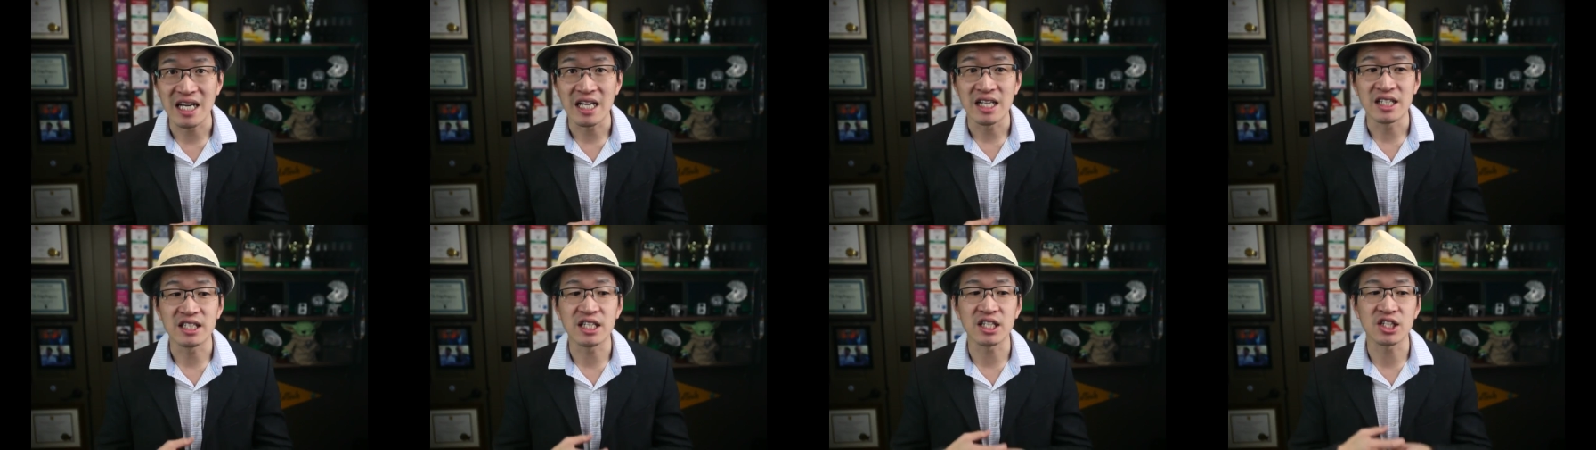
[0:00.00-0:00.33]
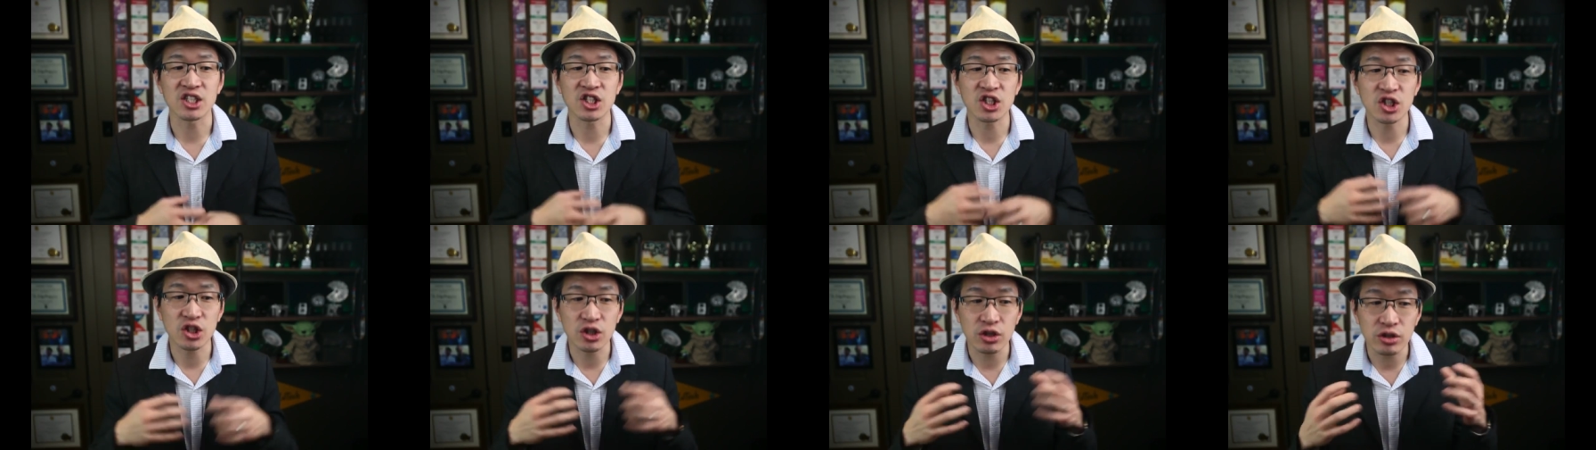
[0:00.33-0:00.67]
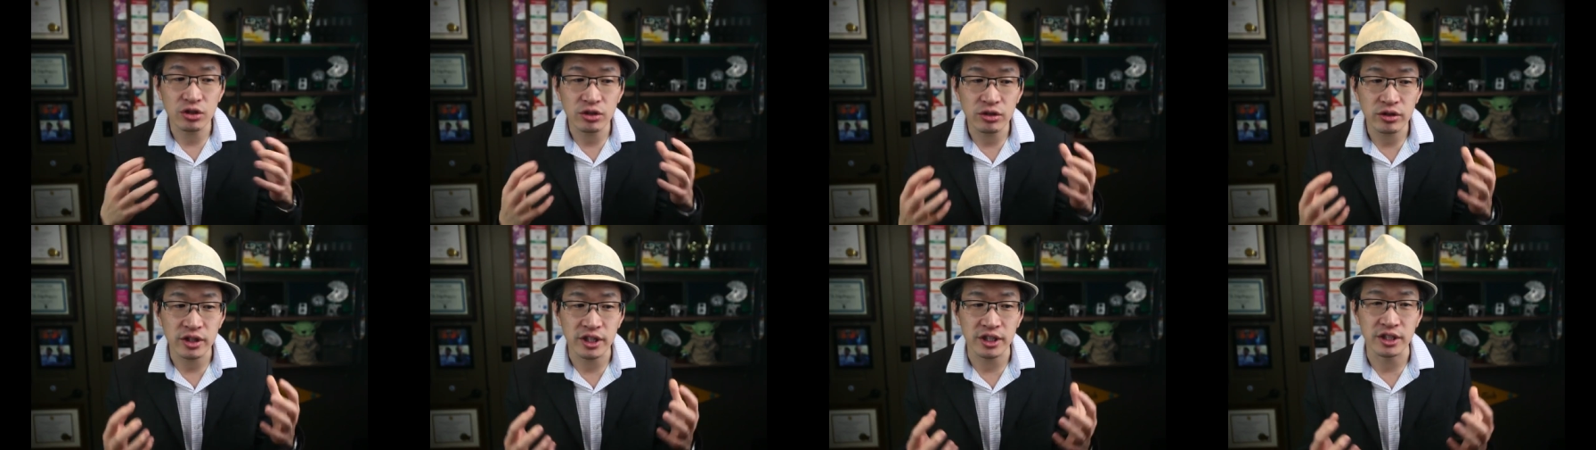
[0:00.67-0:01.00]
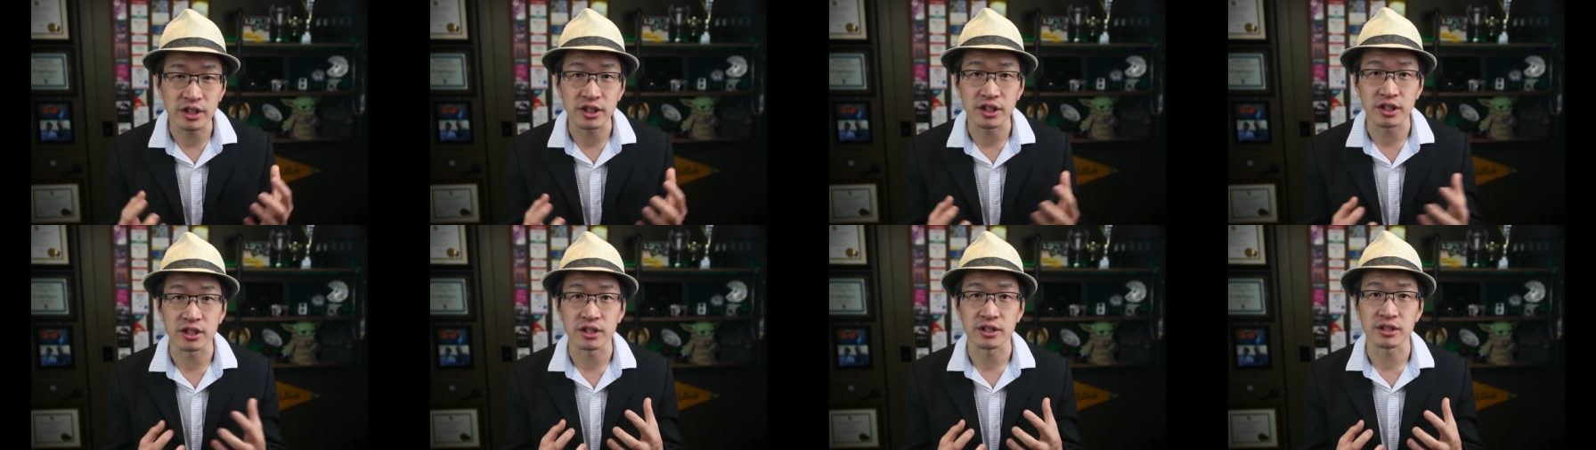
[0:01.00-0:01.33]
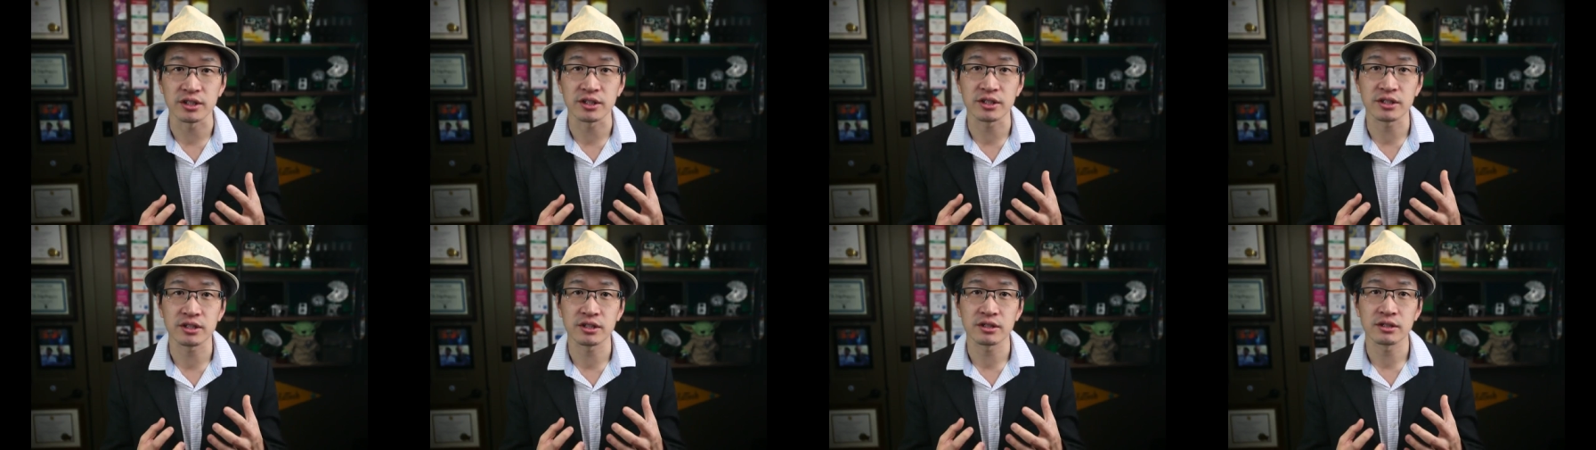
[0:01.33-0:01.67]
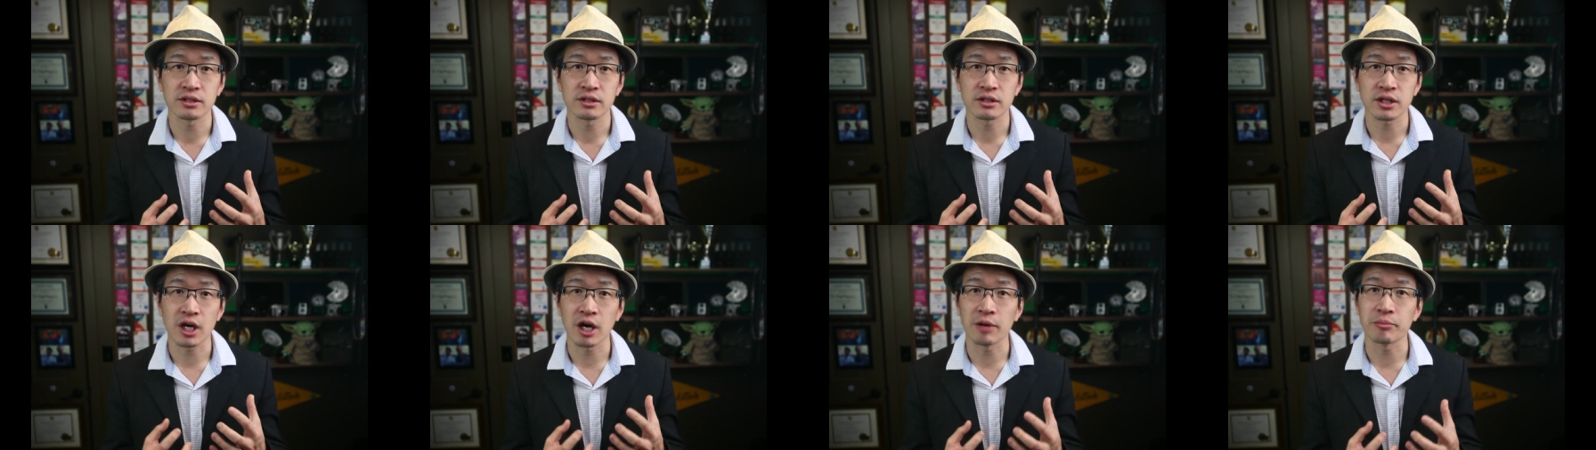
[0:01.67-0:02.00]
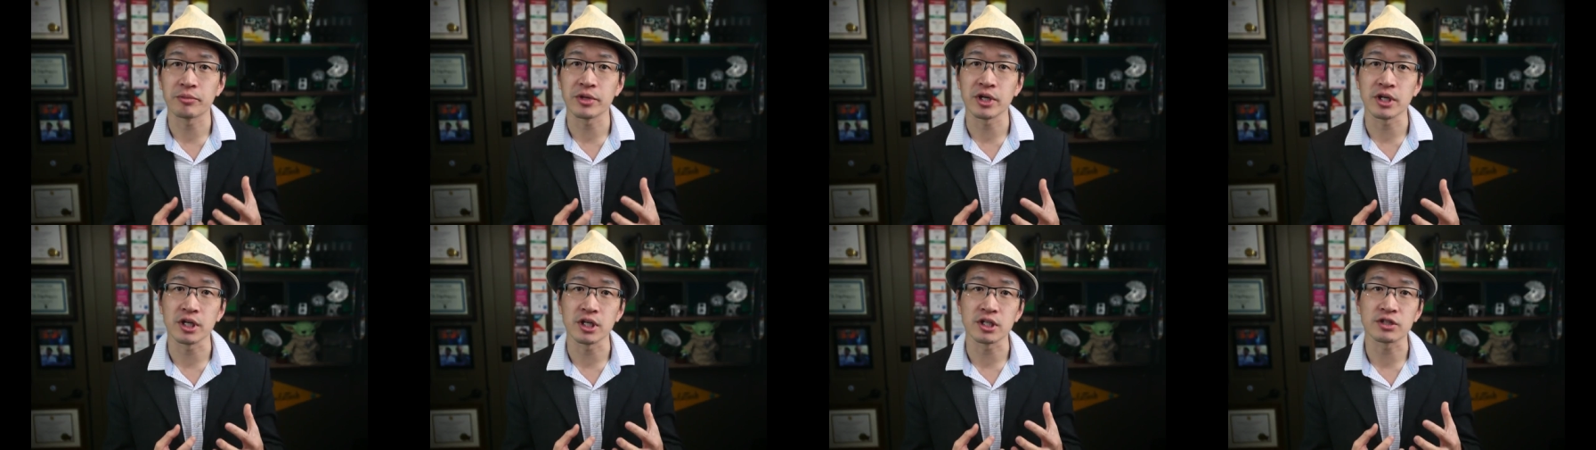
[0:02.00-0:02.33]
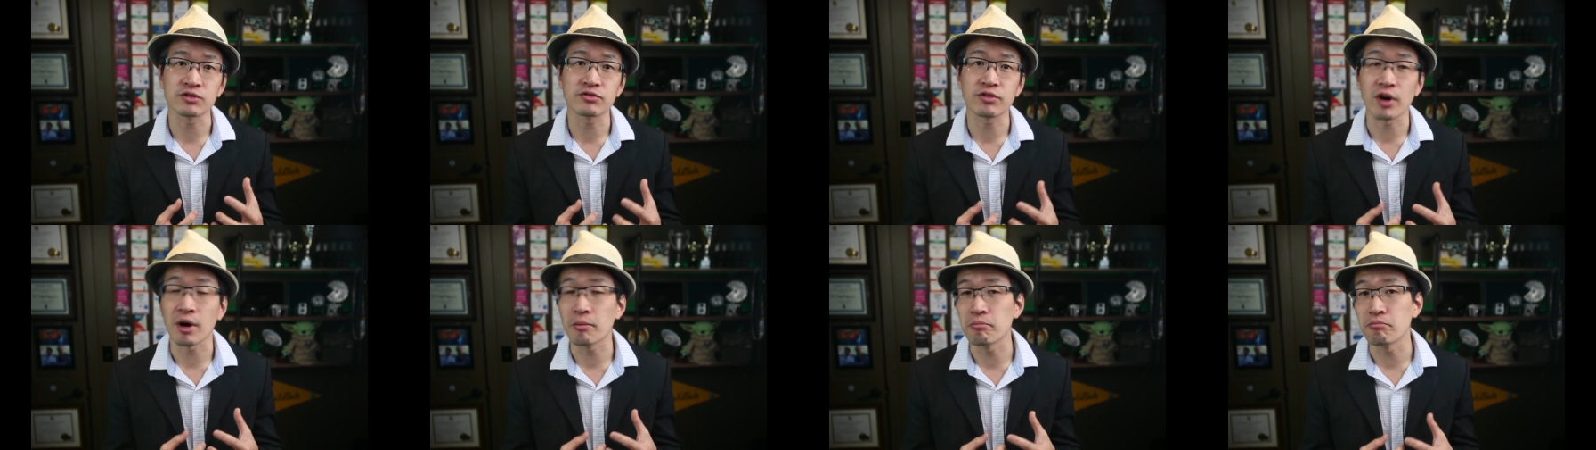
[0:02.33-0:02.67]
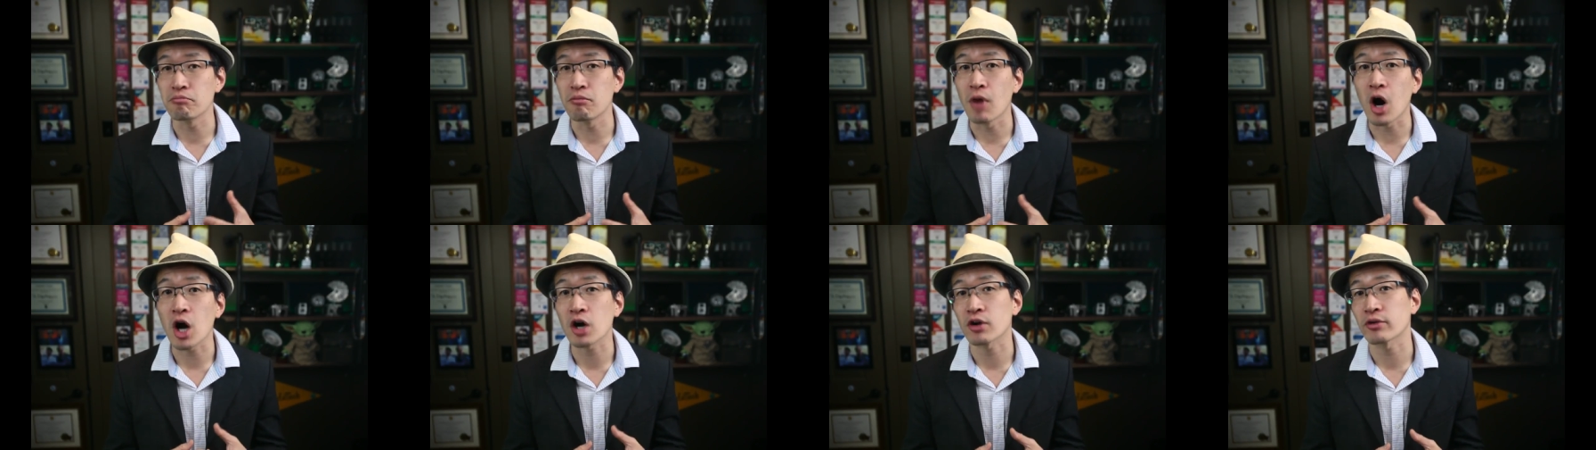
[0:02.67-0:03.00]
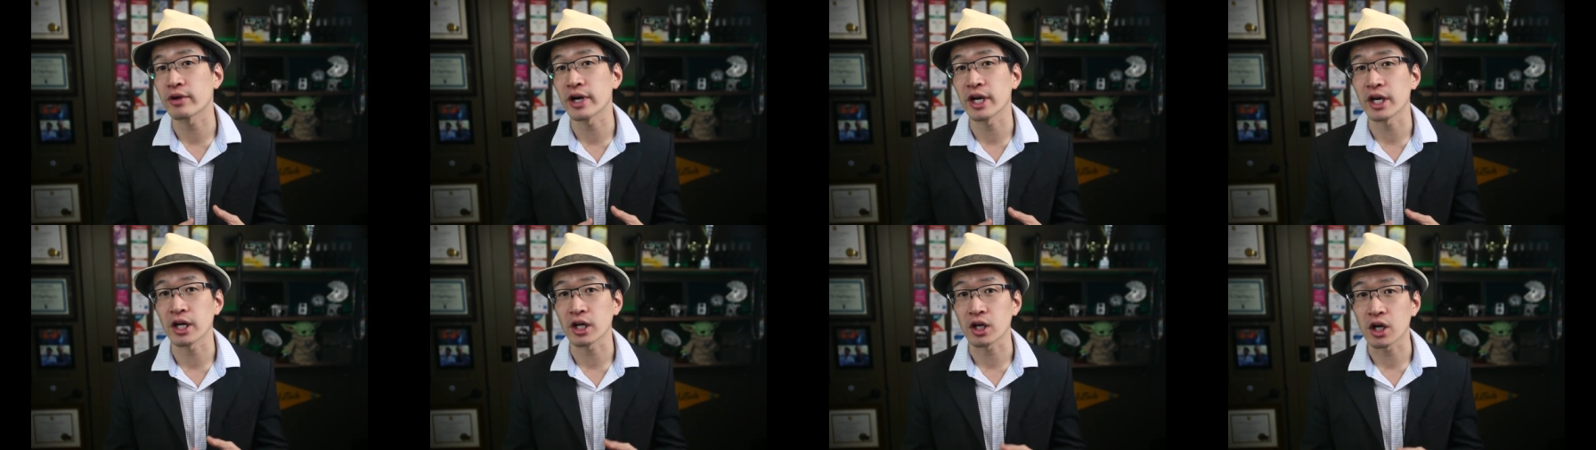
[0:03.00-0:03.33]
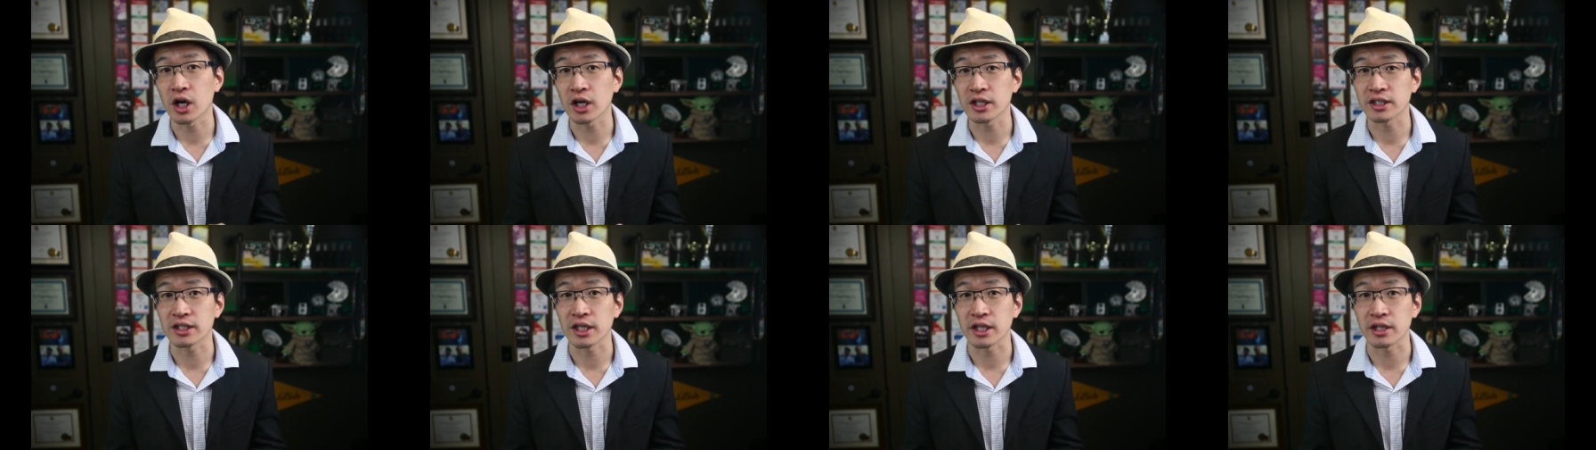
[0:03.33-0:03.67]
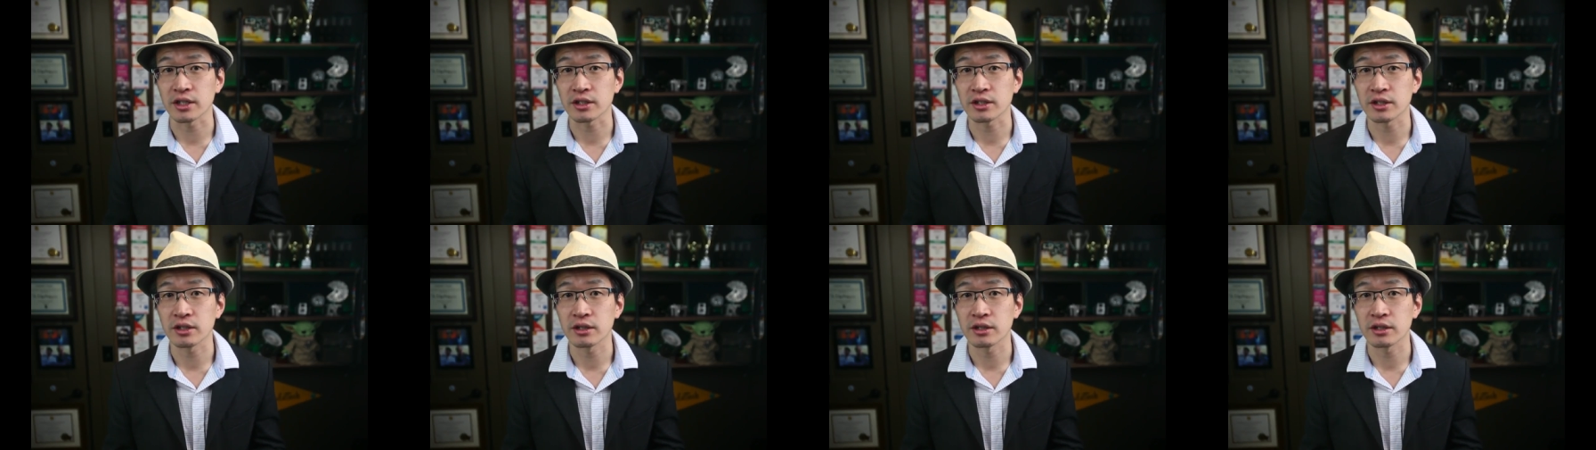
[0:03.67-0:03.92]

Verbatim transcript: discourages companies from moderating content.